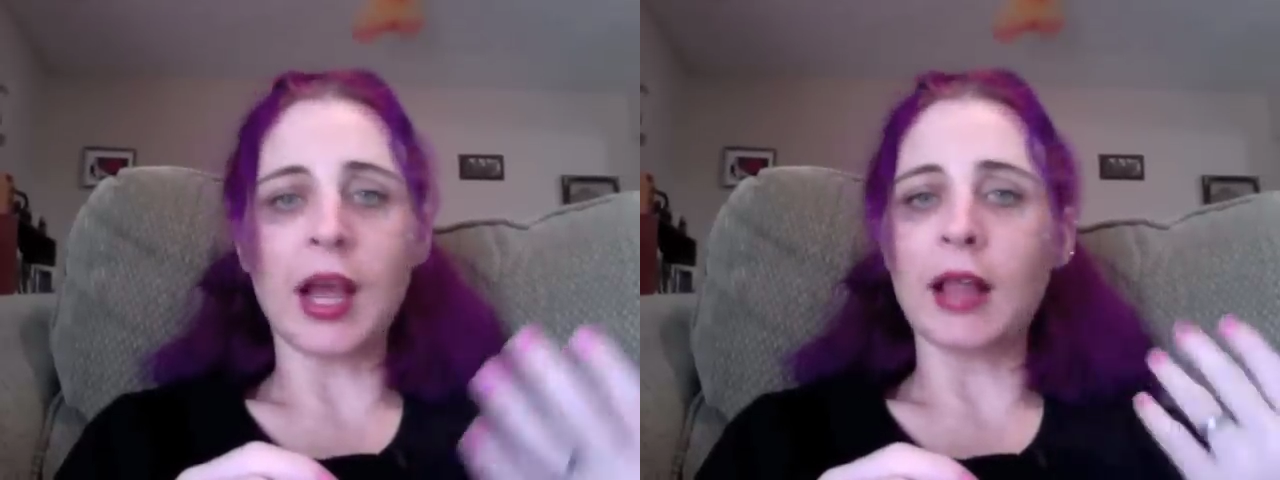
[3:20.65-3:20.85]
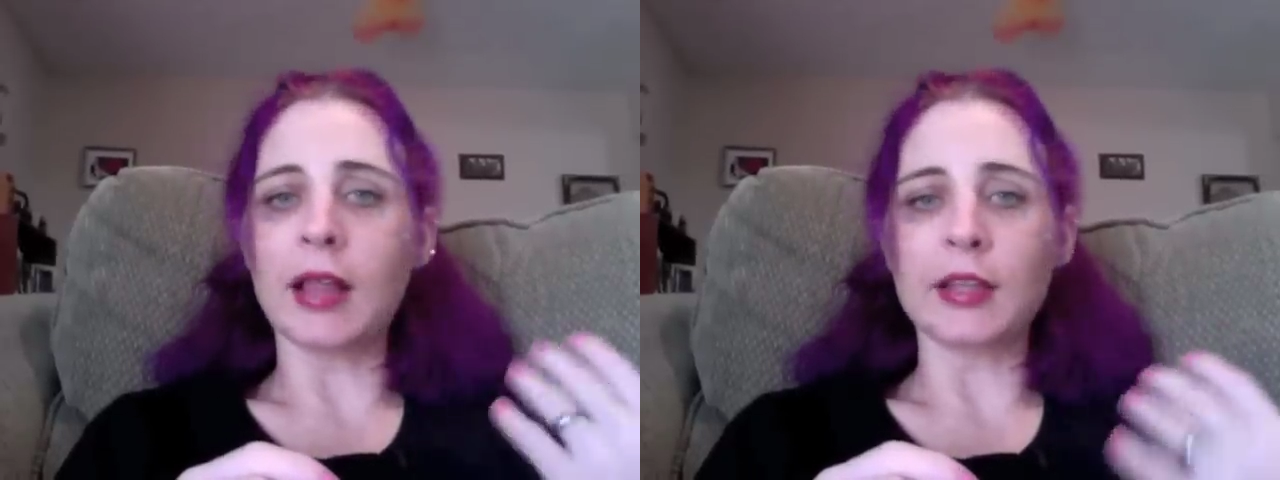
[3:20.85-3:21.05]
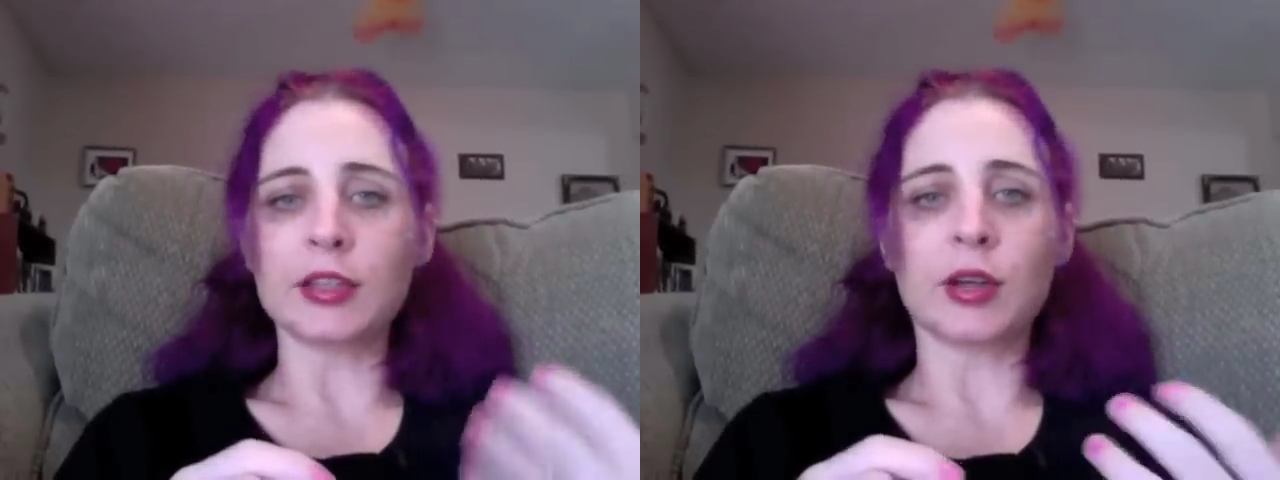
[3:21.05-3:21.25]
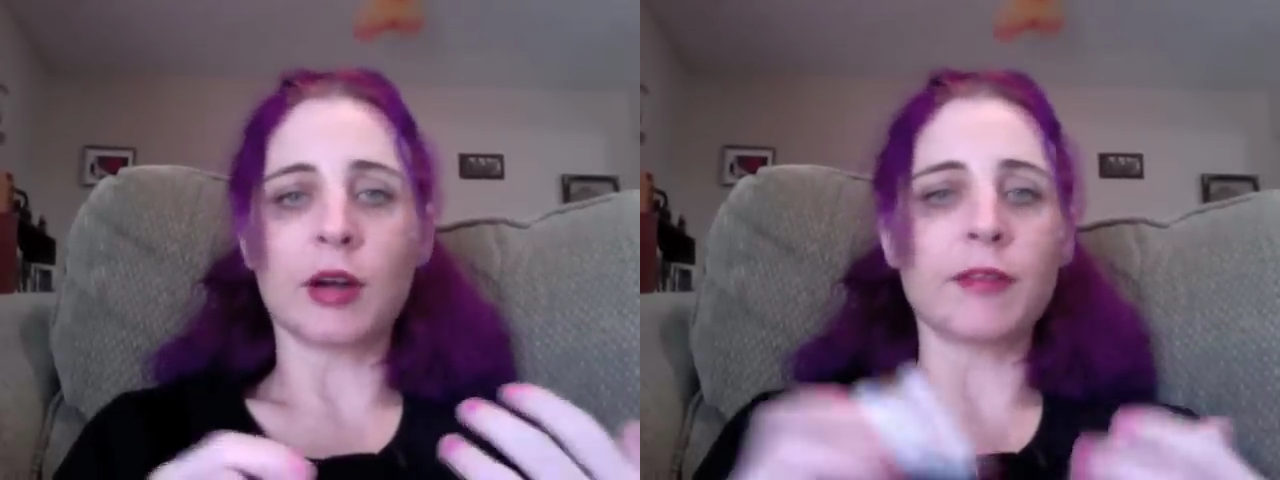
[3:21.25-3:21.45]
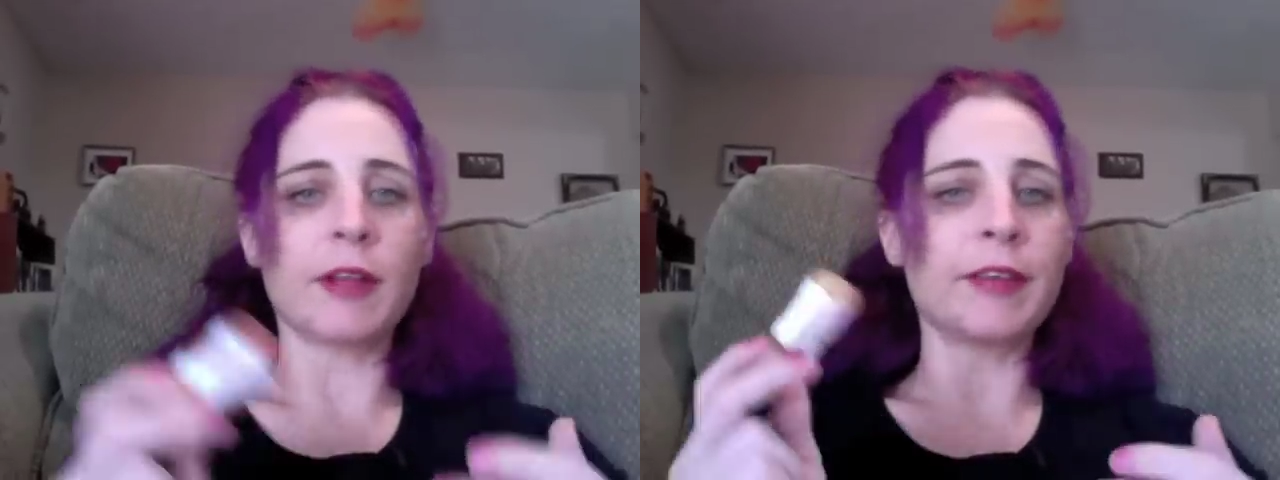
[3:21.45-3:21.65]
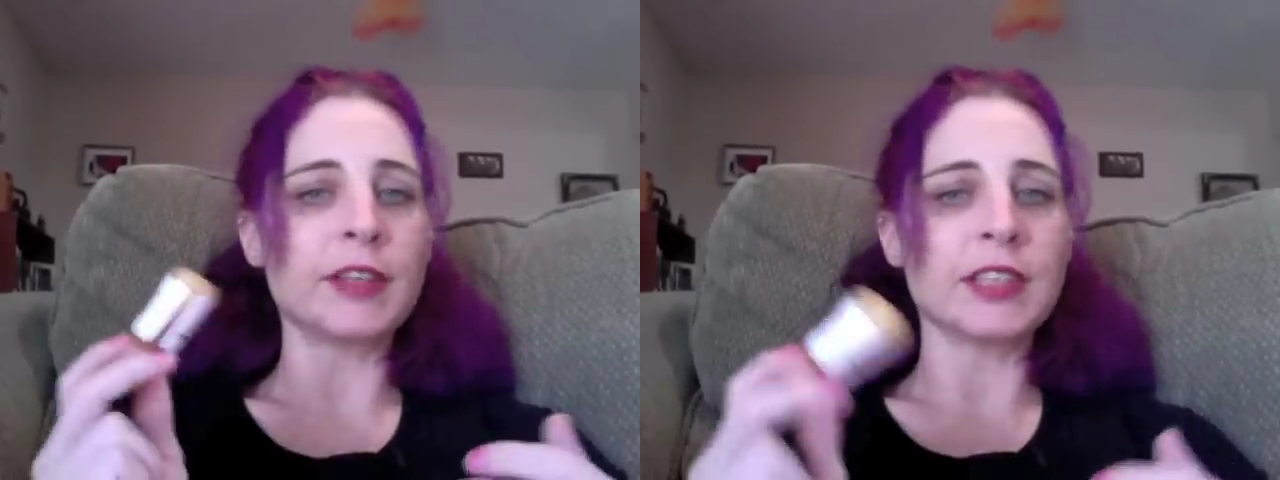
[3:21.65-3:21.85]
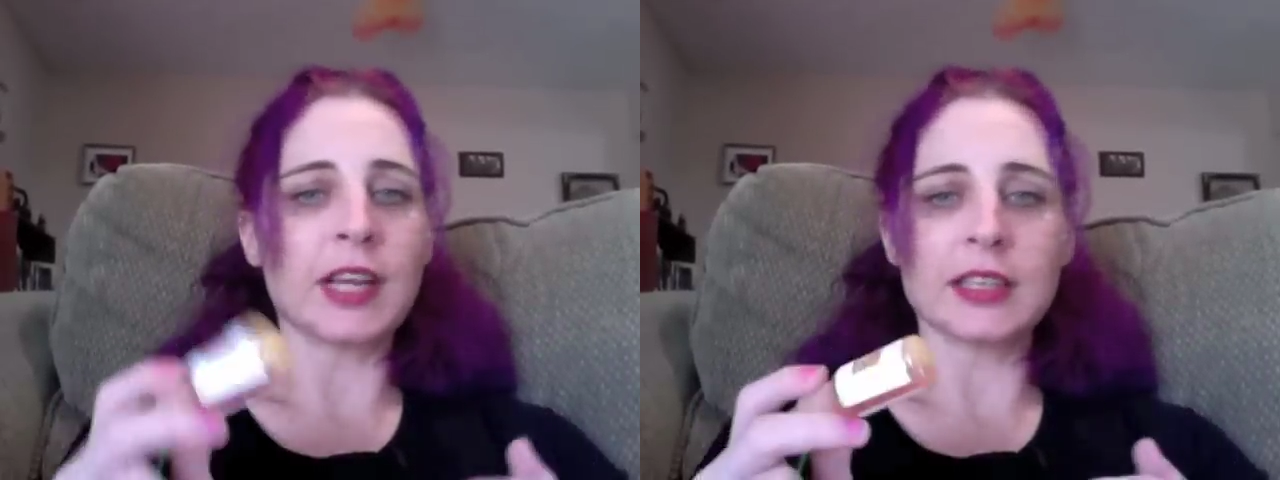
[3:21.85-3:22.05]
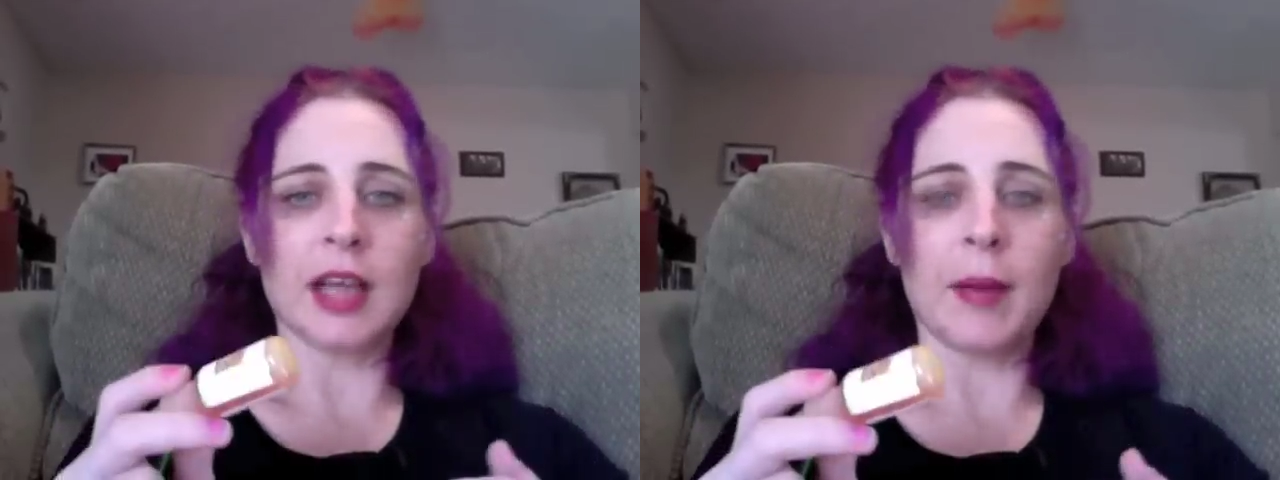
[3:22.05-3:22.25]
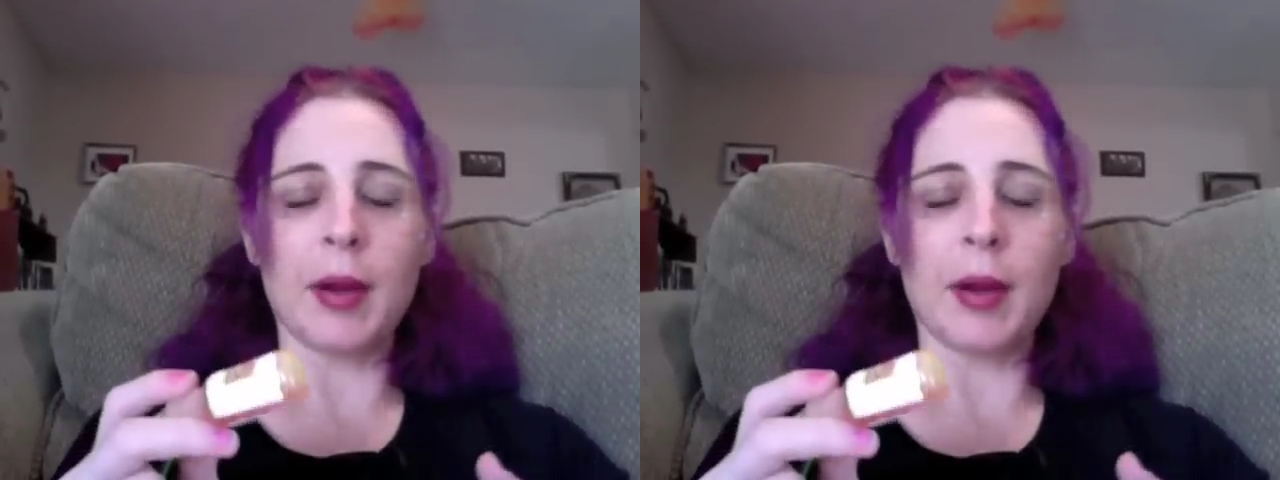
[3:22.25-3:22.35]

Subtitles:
I like strong flavors. Next time